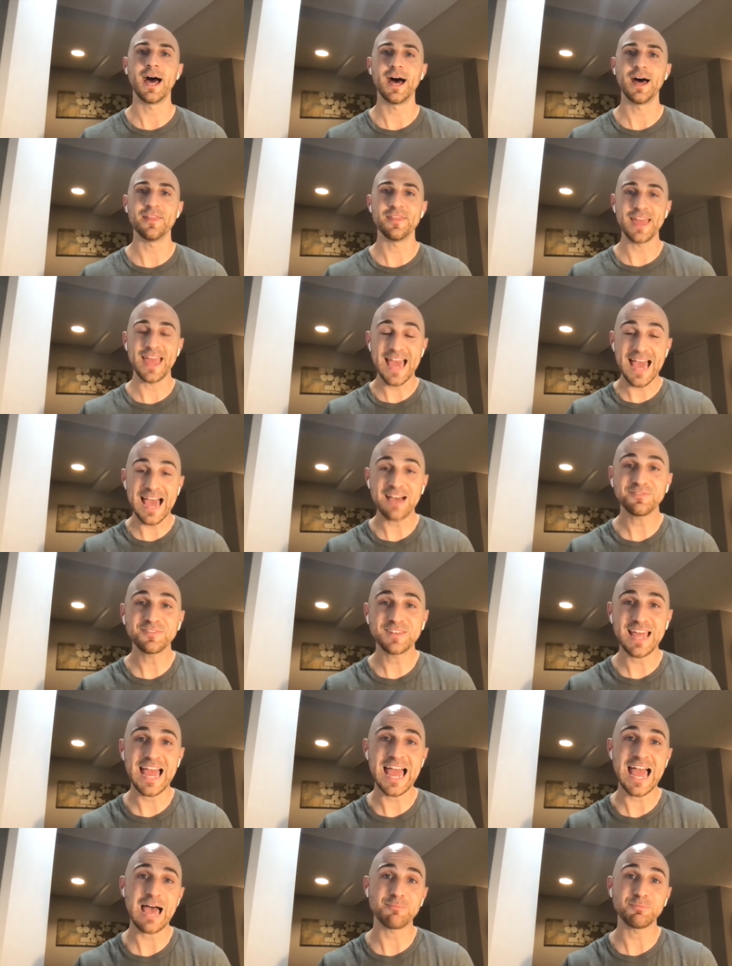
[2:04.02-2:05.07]
they have to
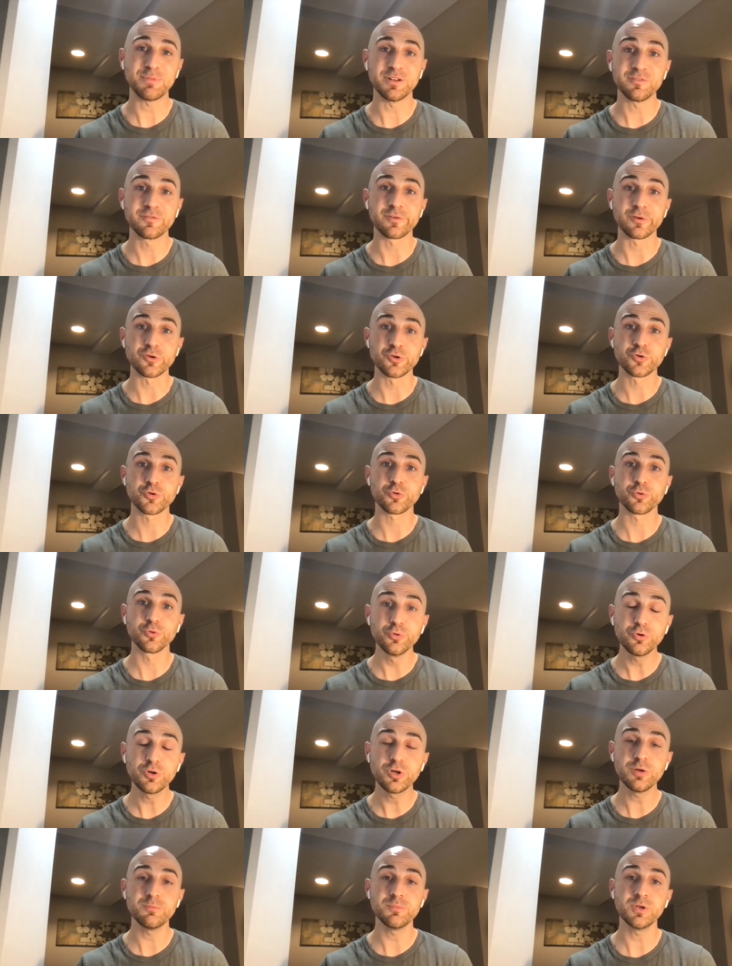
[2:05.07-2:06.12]
happen for true
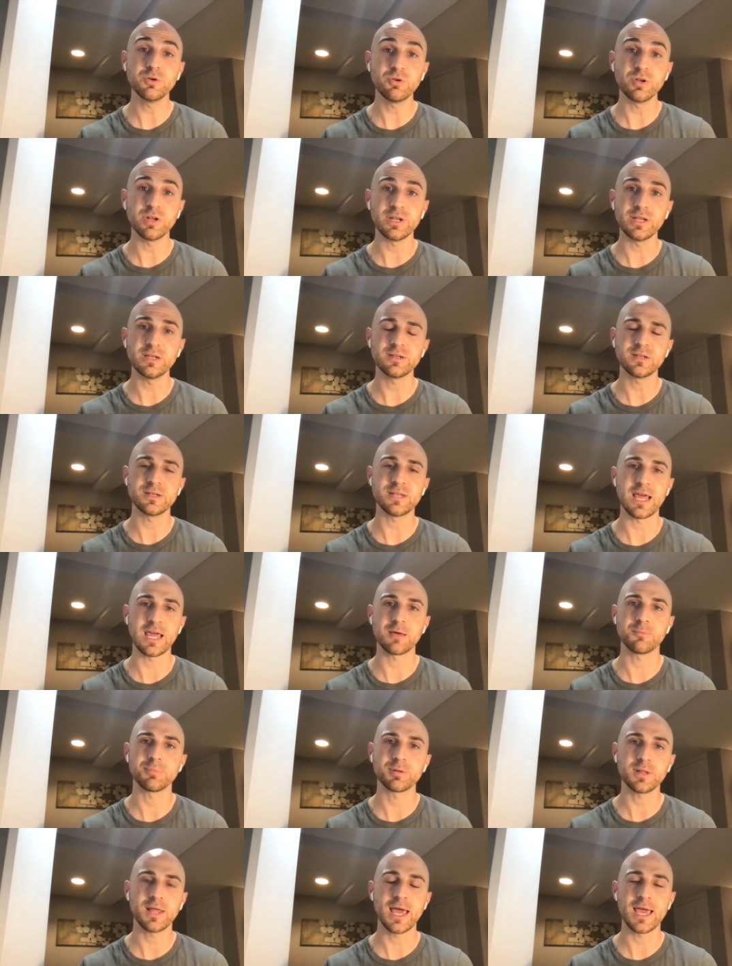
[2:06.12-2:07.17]
community to take
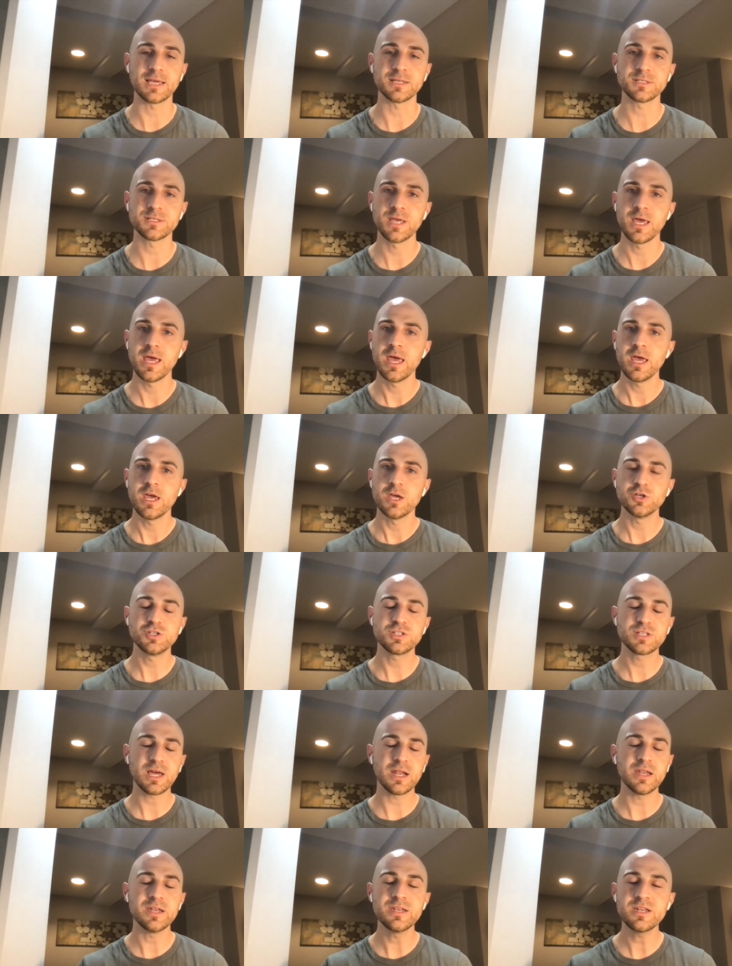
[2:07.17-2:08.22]
place. She's
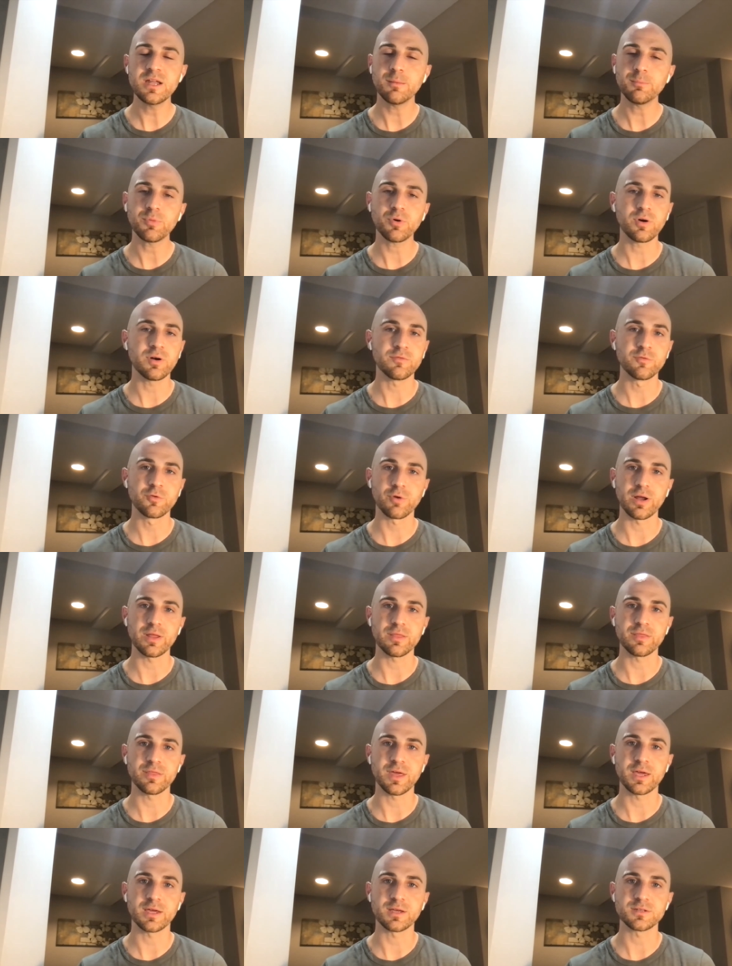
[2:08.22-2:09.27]
got a number of great
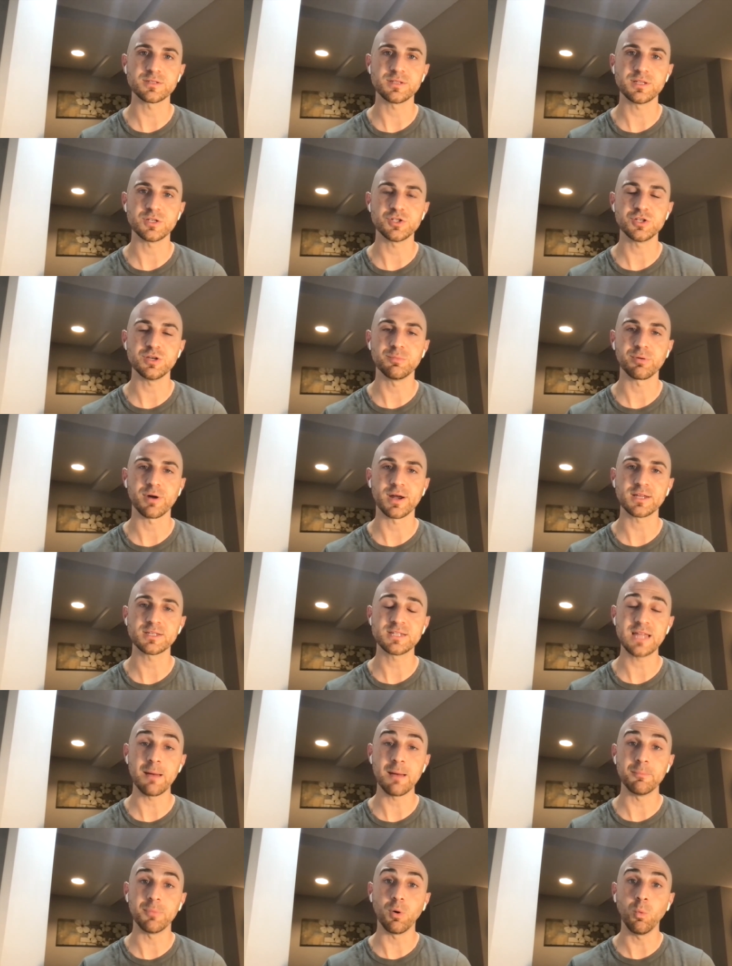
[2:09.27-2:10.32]
things that she breaks
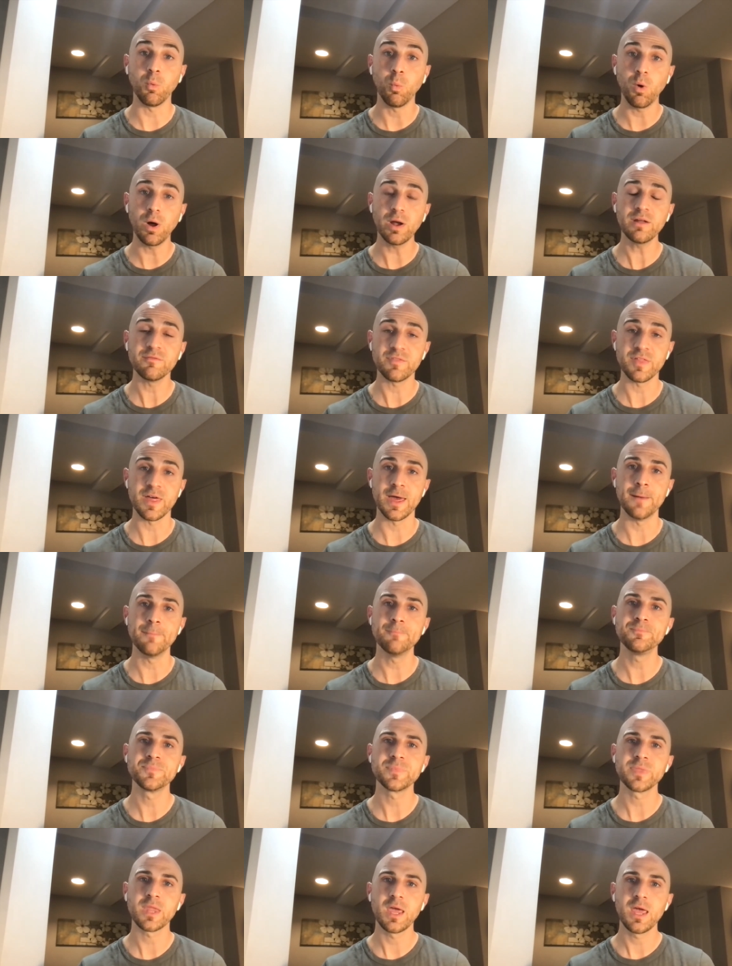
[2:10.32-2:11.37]
down, but one of them
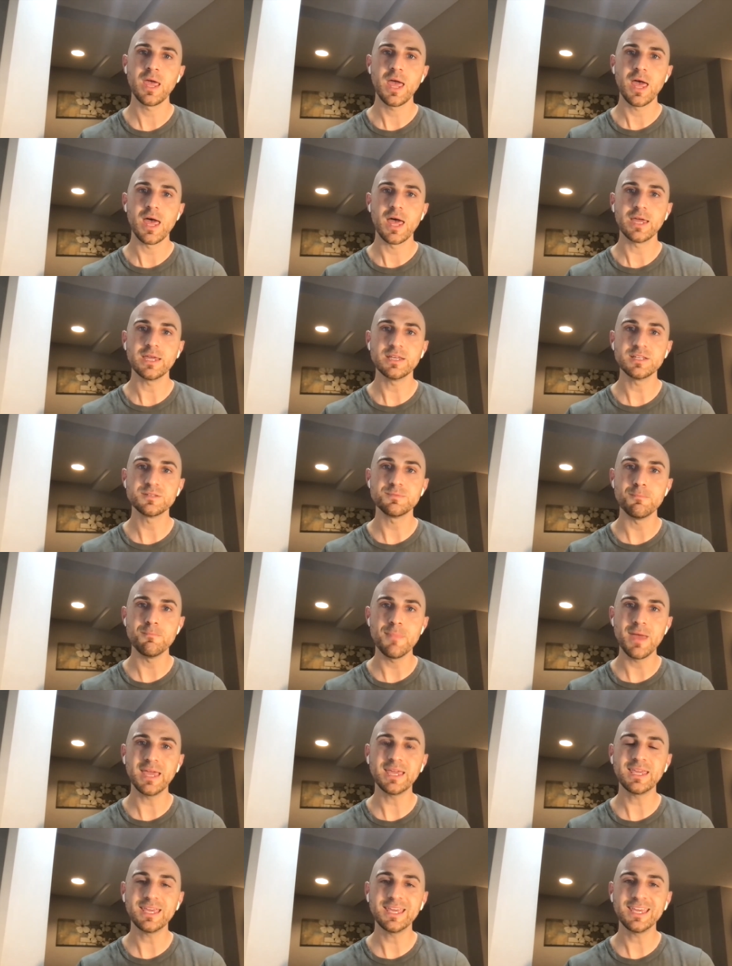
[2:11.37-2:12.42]
is
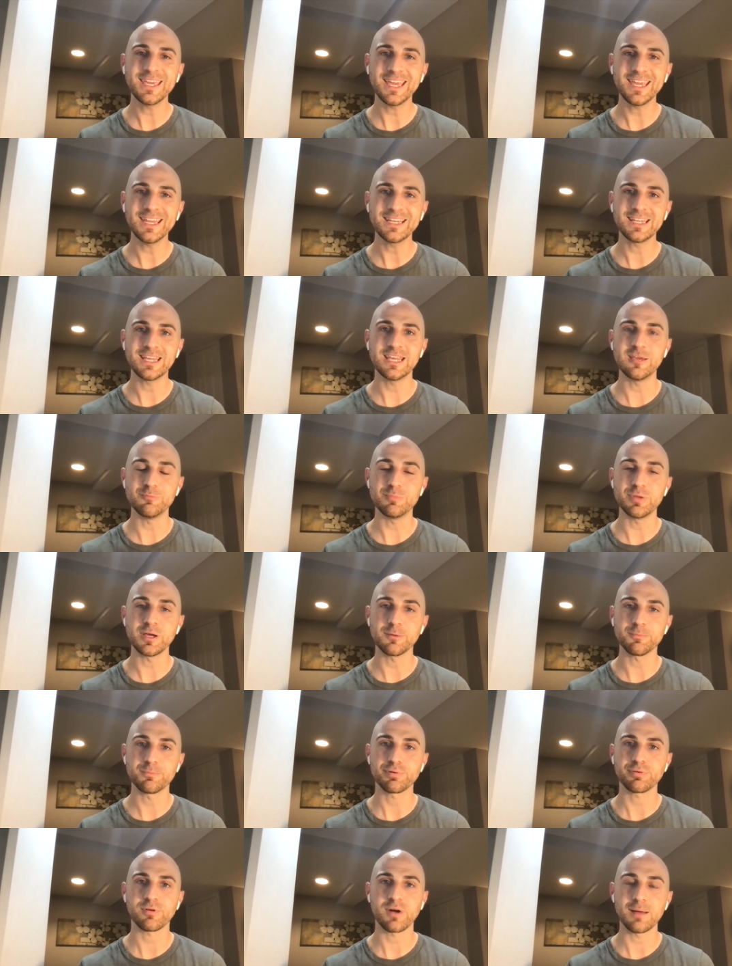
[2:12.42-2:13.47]
making and keeping
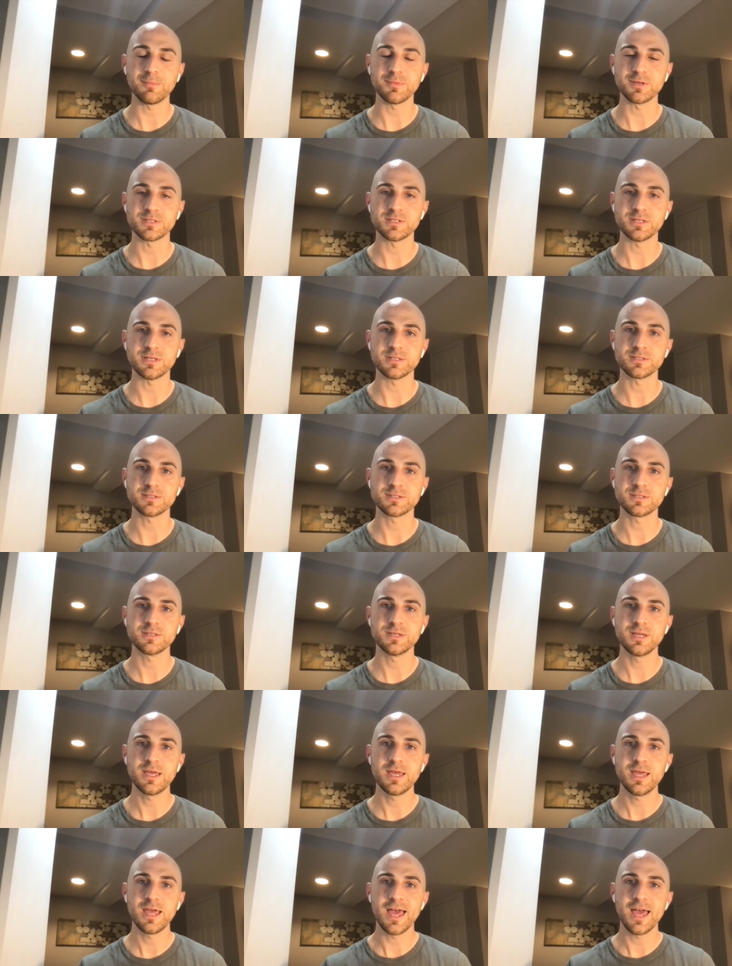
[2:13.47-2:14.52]
promises.
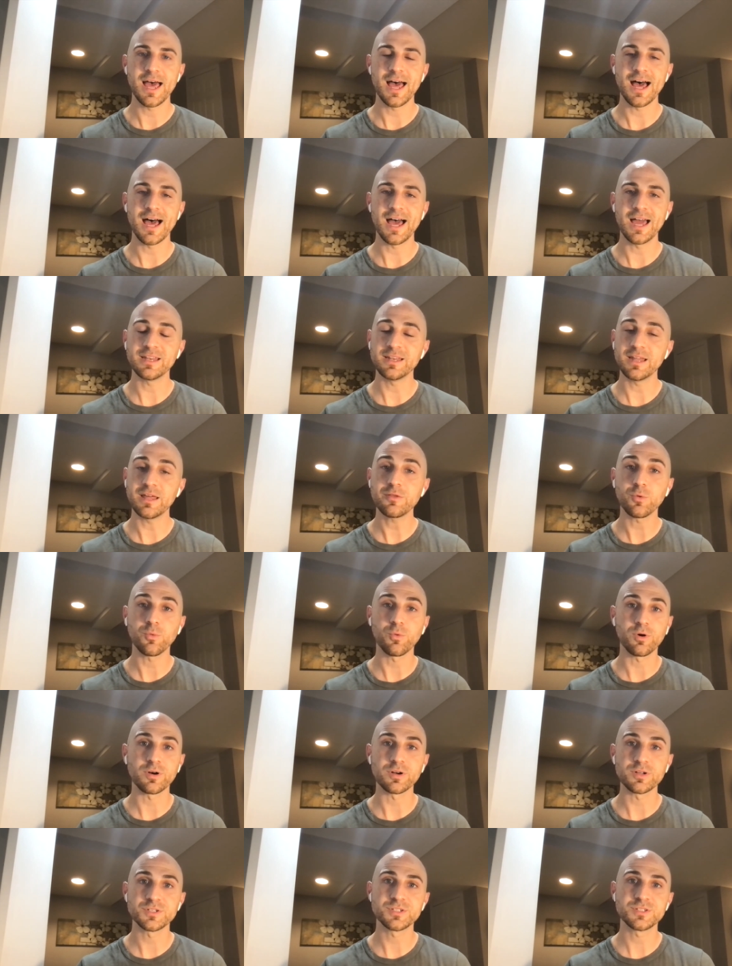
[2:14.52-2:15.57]
In other
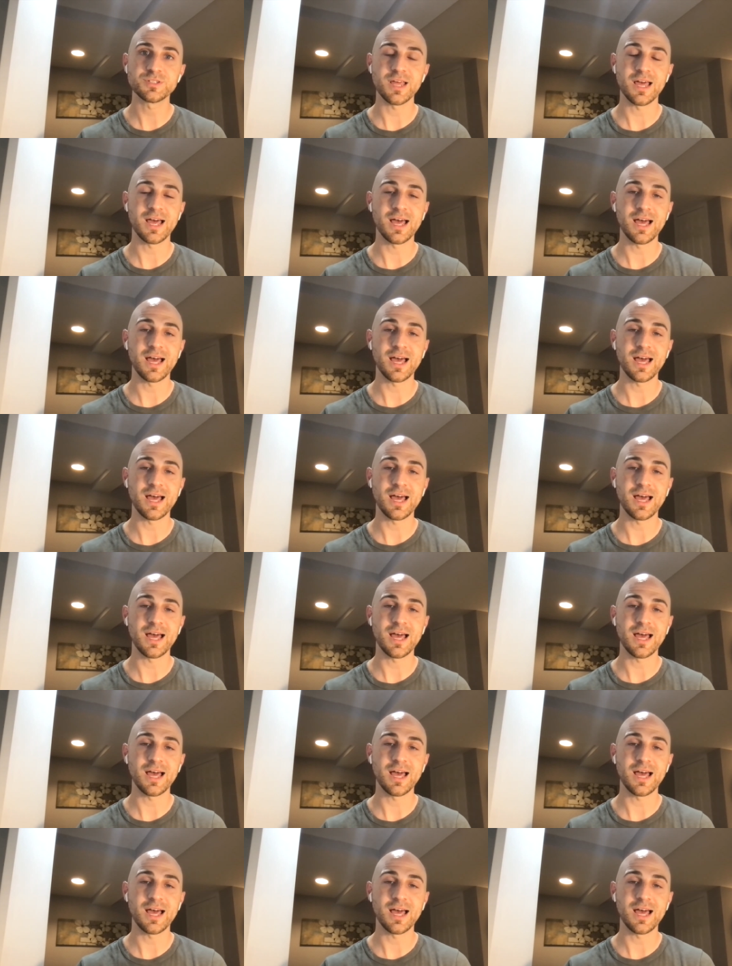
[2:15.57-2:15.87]
words,